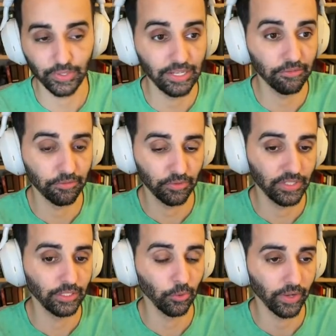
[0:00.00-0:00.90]
And even if you
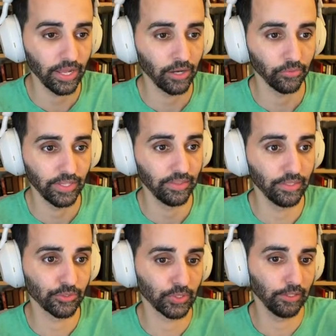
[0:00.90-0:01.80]
decoy out,
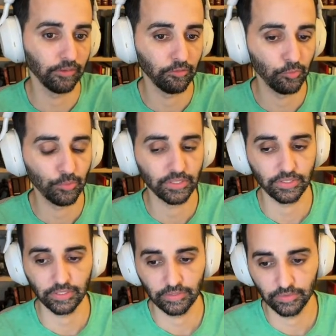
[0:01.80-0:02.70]
they'll still have enough movement
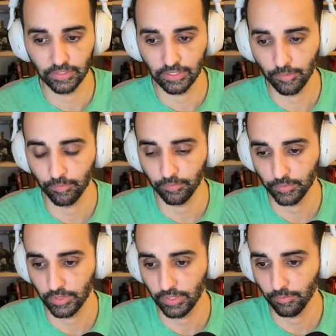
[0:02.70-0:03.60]
to come
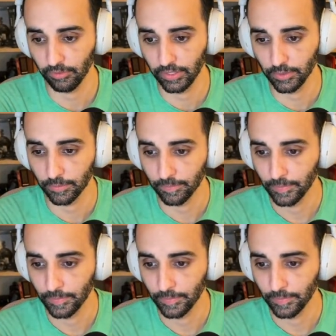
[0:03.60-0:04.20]
find you.